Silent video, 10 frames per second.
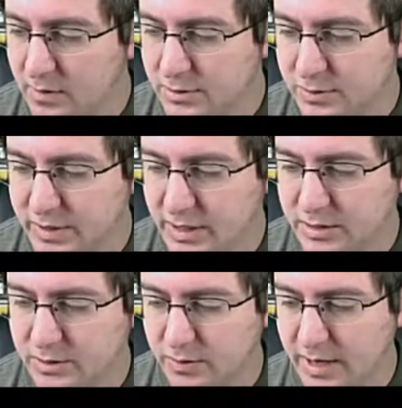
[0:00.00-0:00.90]
so he
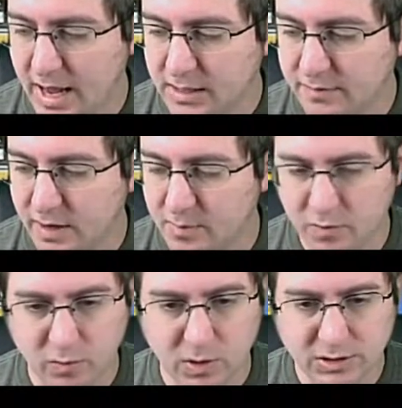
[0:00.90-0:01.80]
is going to activate and
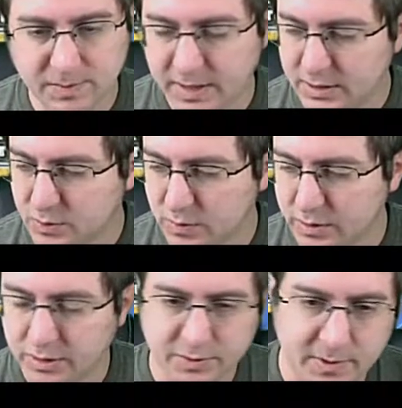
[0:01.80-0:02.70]
move 1 space toward the
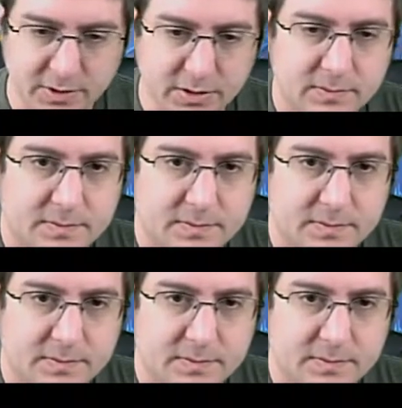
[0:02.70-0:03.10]
nearest person.